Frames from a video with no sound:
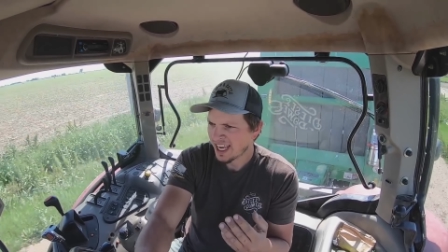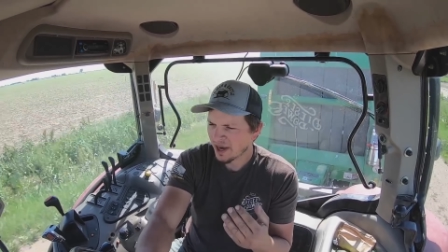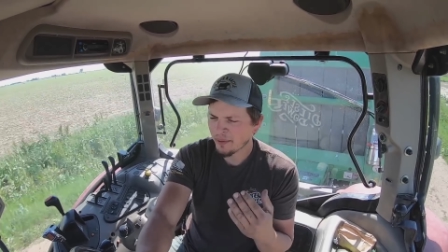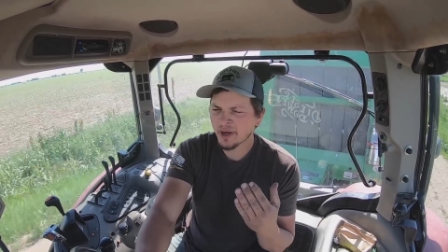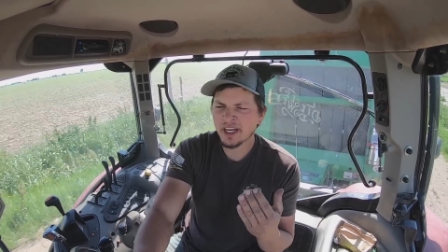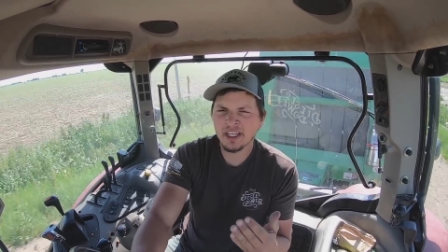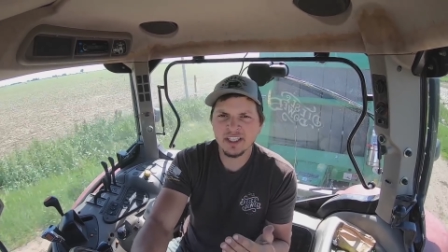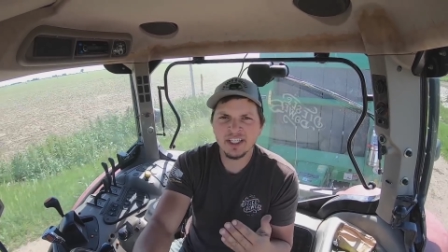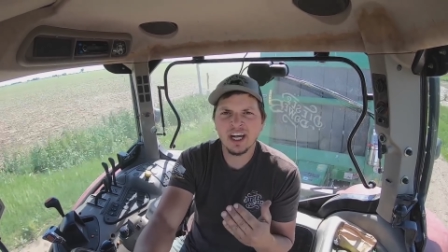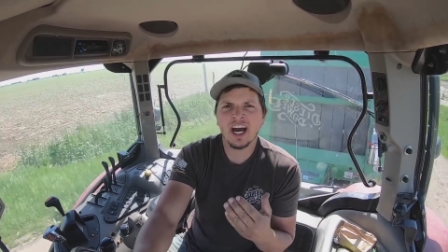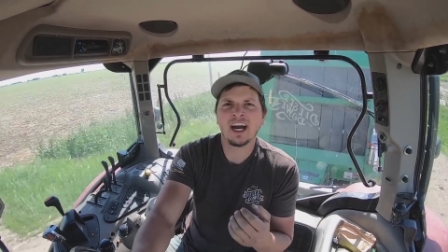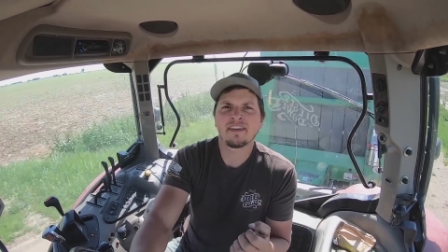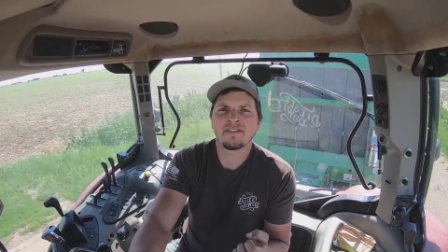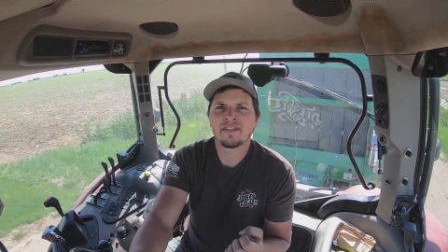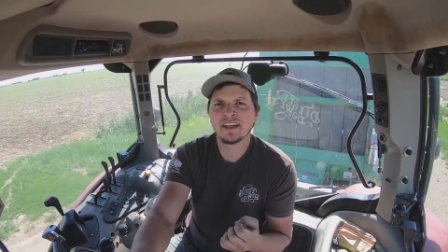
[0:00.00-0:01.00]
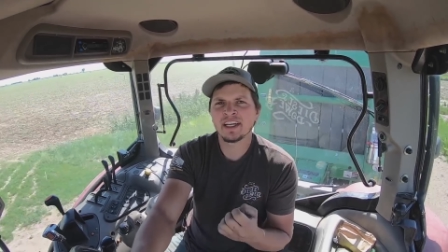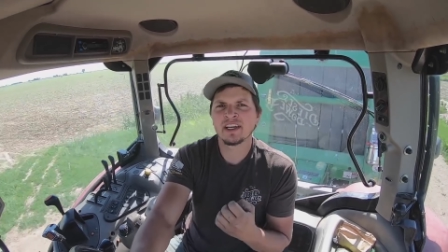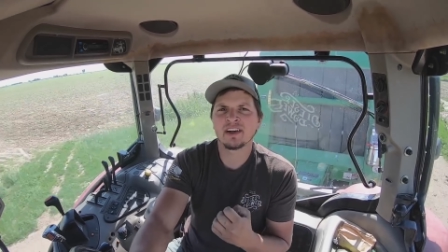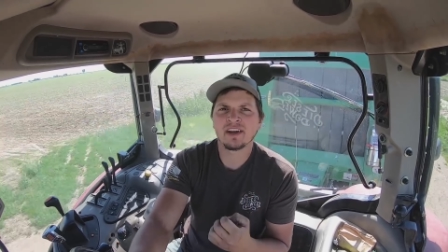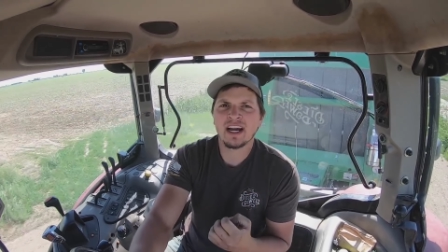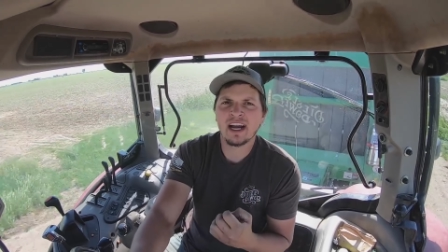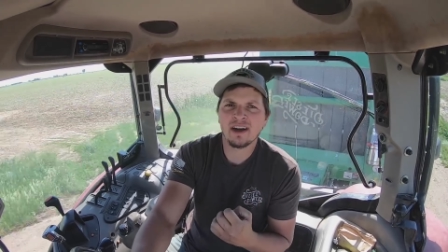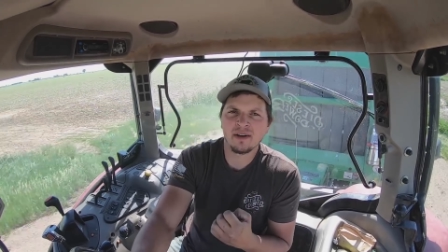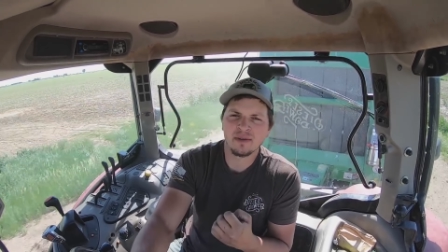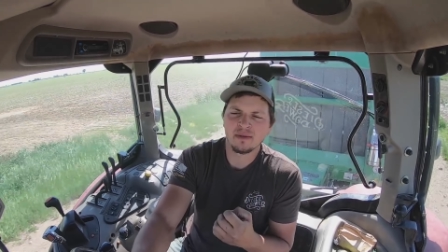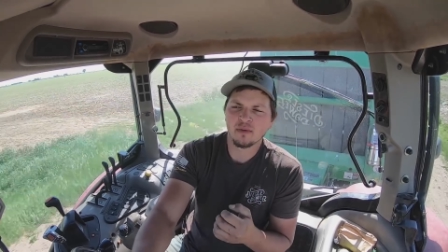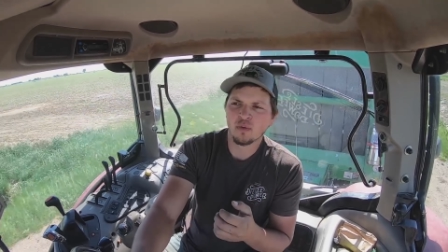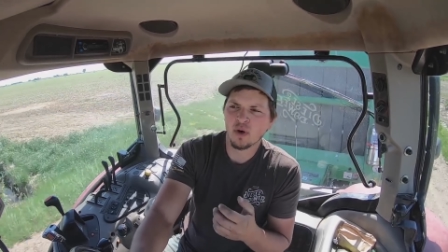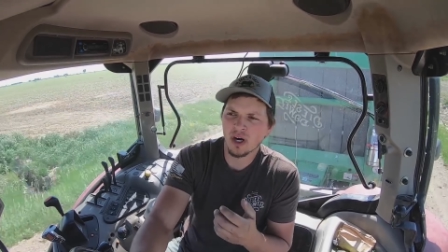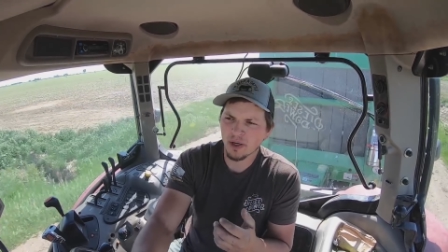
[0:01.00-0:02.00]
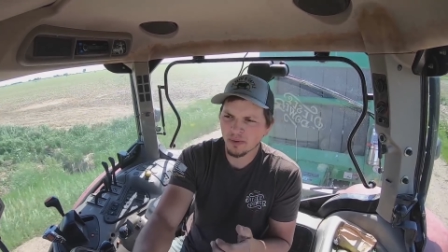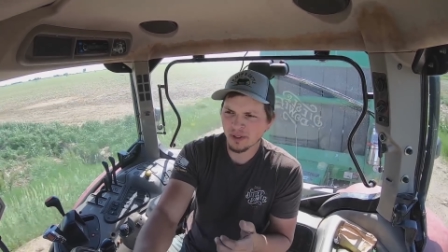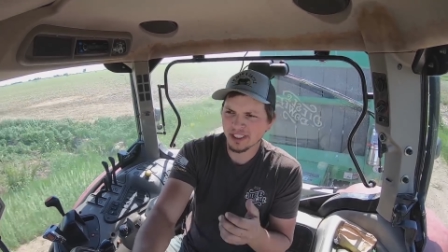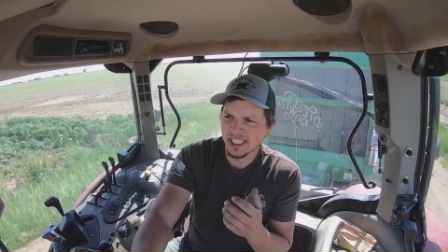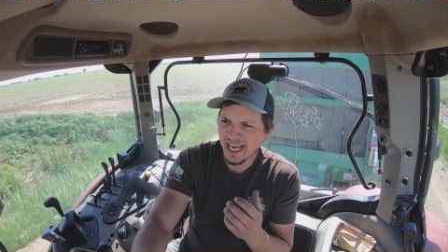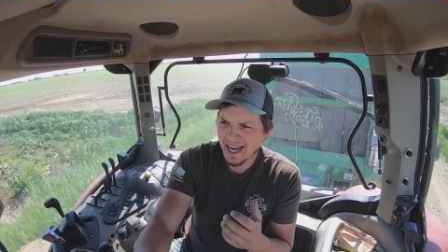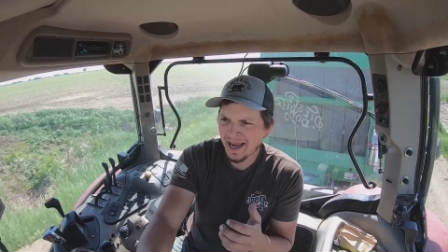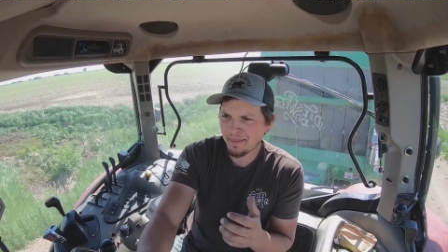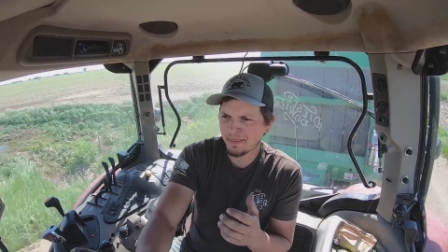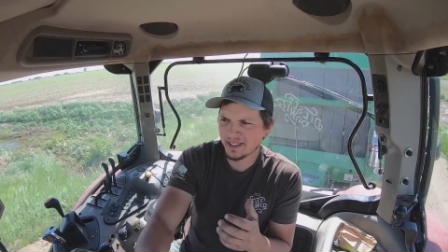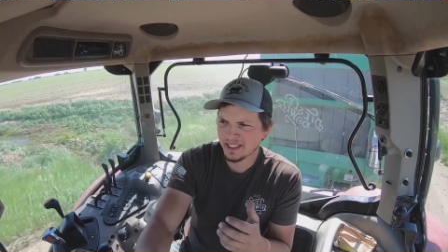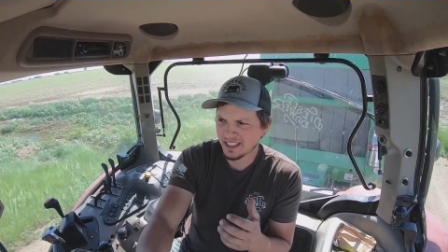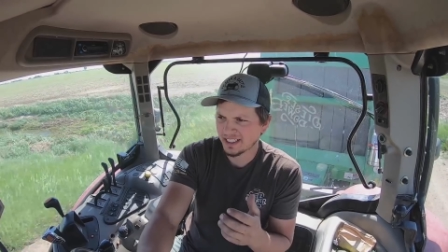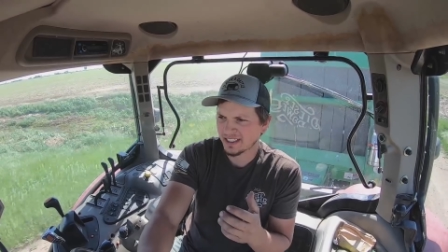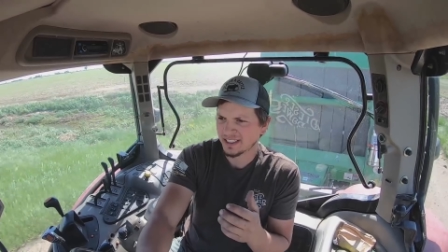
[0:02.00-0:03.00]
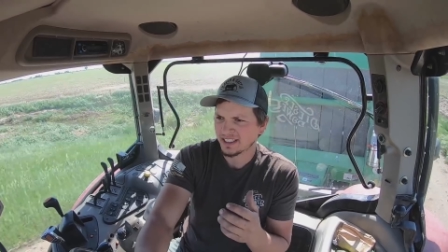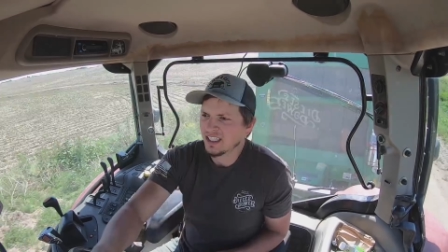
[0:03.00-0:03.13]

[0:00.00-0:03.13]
And we could not figure out what was happening.